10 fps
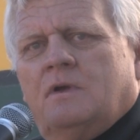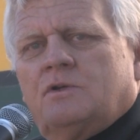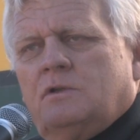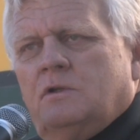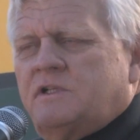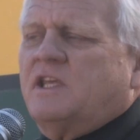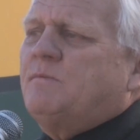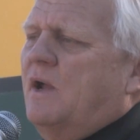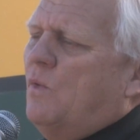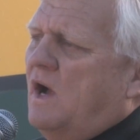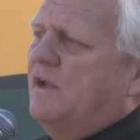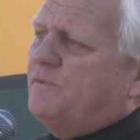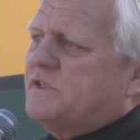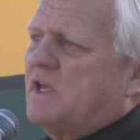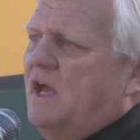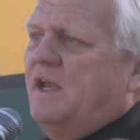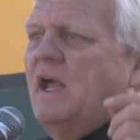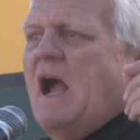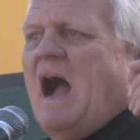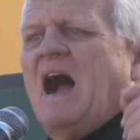so innovative.
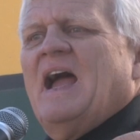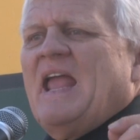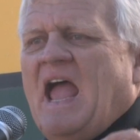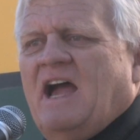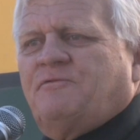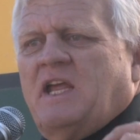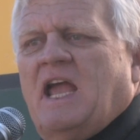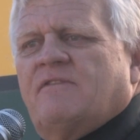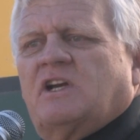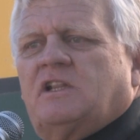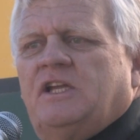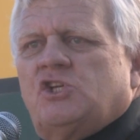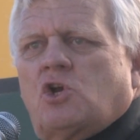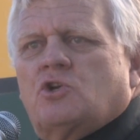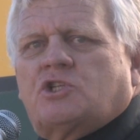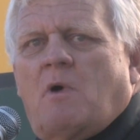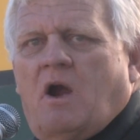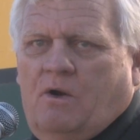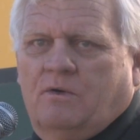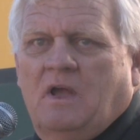They really have what education needs, and I
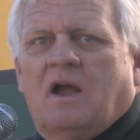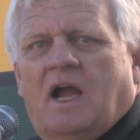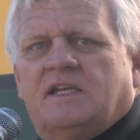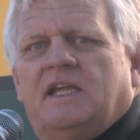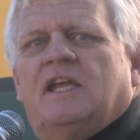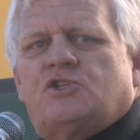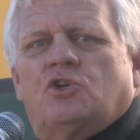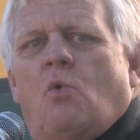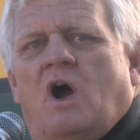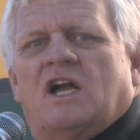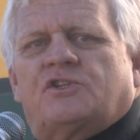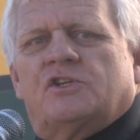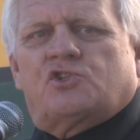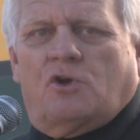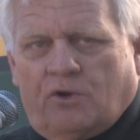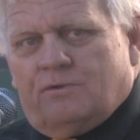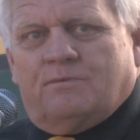think that they just get in there and they do it for the love of